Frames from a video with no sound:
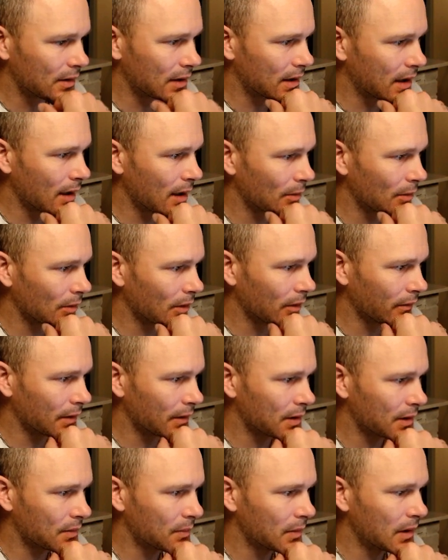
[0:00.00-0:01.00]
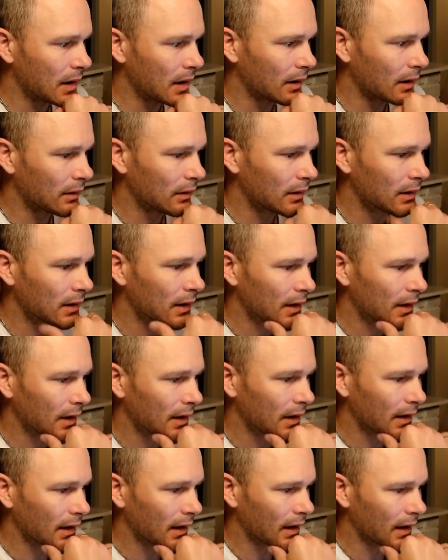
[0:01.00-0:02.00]
a gable over this window
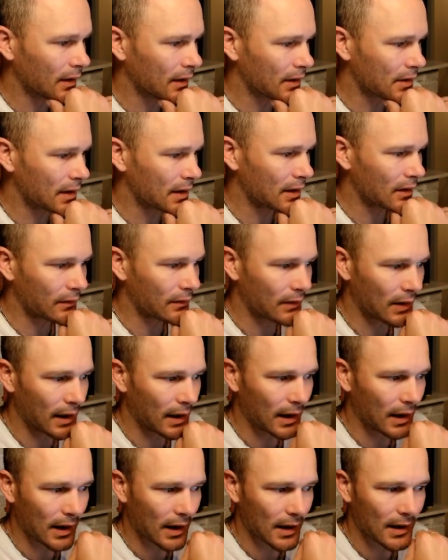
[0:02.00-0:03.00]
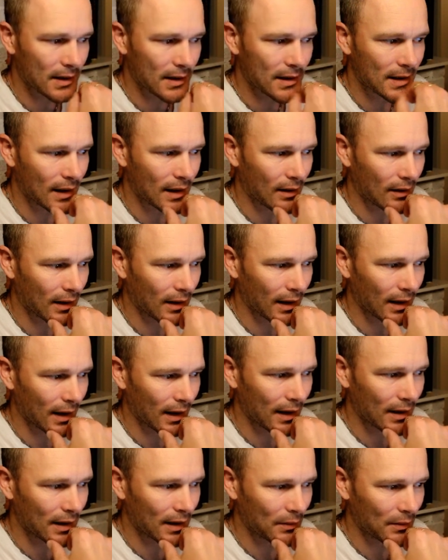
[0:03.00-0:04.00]
and there's an overhang, etc.,
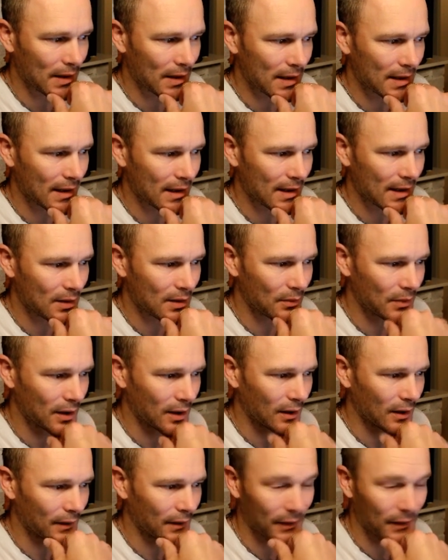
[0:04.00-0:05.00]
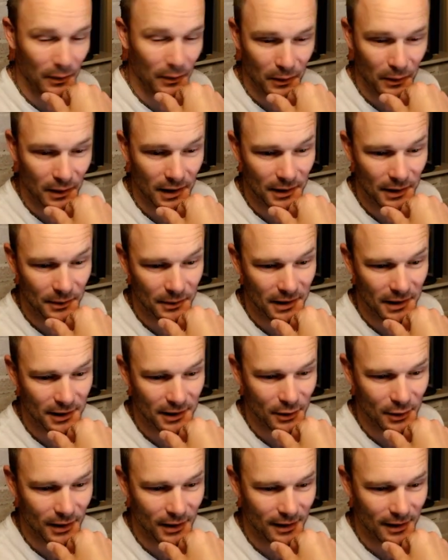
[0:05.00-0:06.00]
and then resize the window if I really wanted to
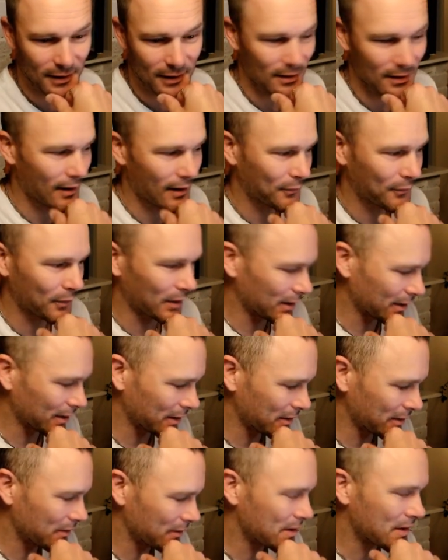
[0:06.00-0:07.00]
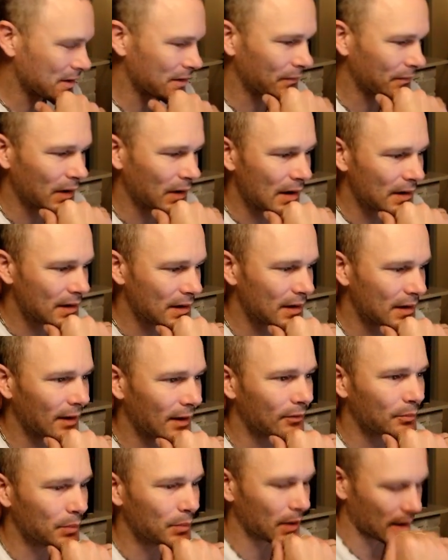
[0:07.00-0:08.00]
trick the software into doing some funny
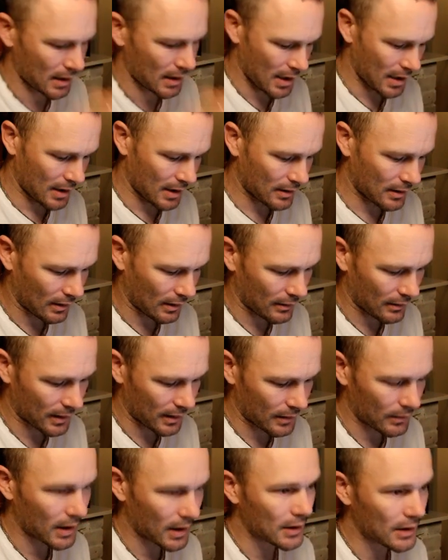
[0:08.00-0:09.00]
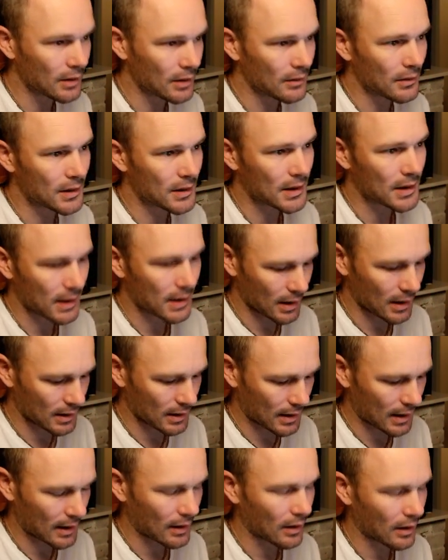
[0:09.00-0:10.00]
stuff. But the other thing we could do is just get
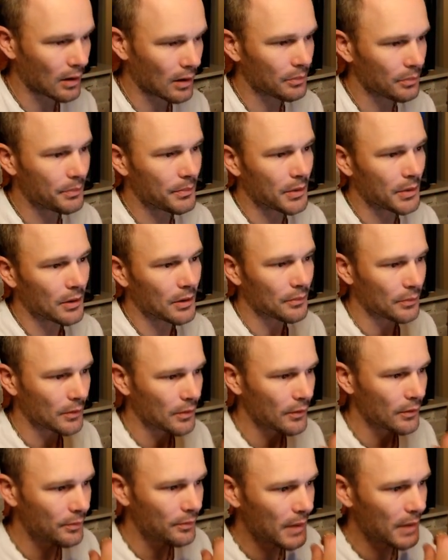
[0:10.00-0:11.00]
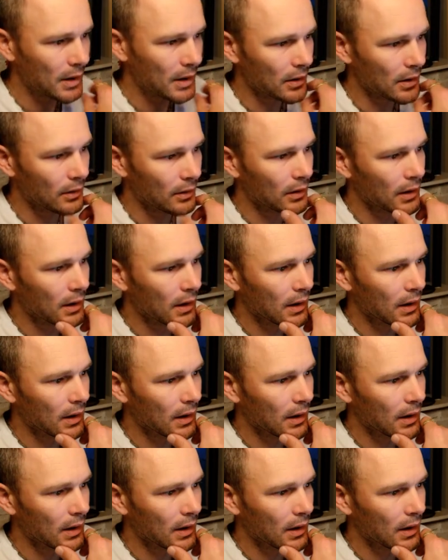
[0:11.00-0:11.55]
into that alt build roof menu,